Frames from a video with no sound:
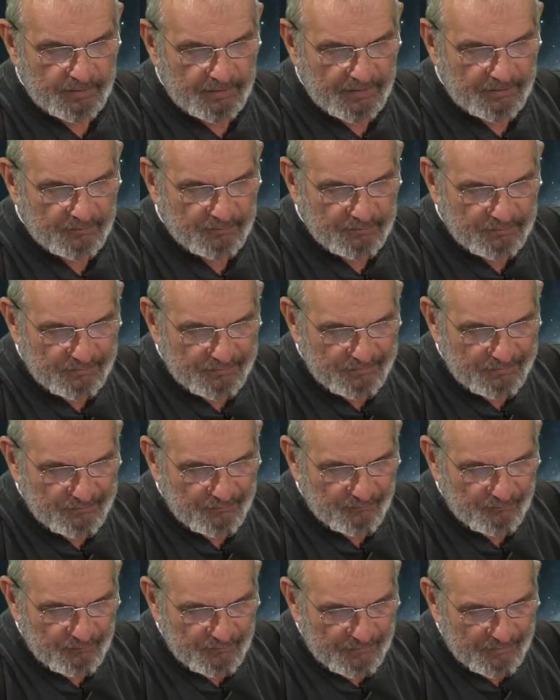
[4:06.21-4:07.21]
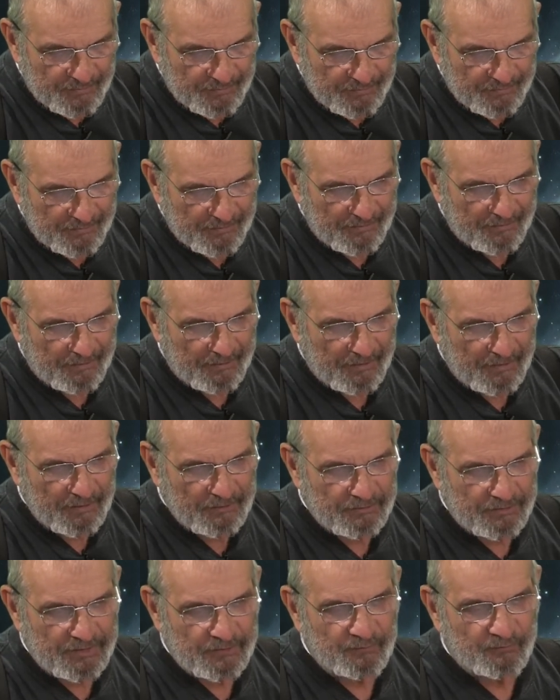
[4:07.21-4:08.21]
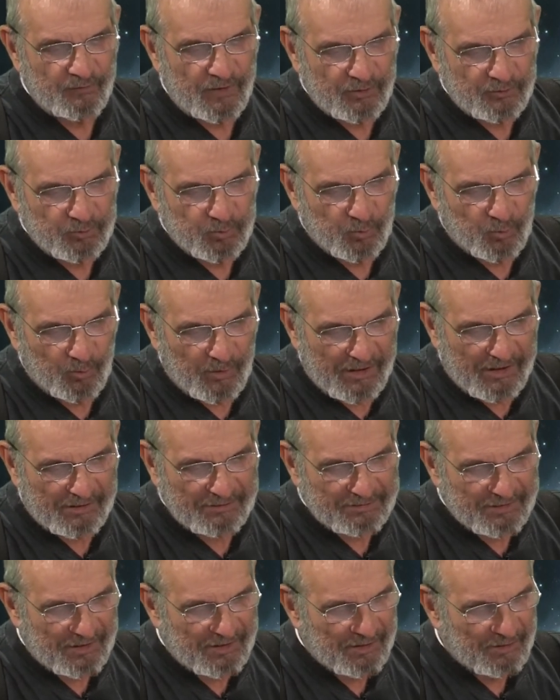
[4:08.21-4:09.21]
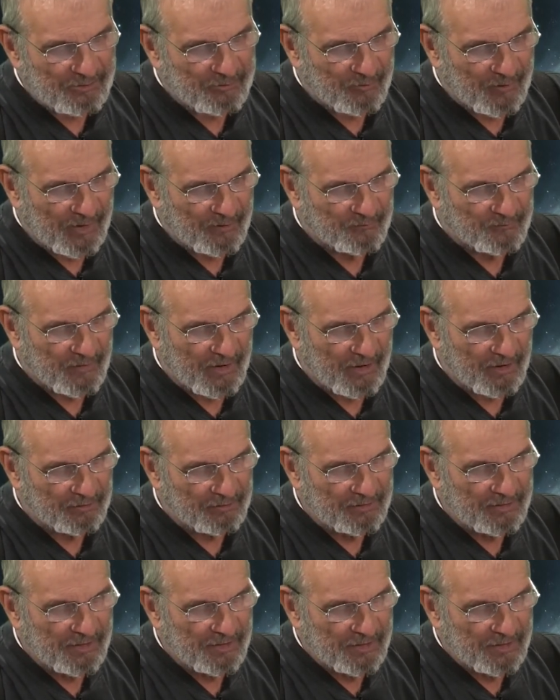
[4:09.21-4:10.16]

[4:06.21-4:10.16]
in, ineffectual anti-aircraft fire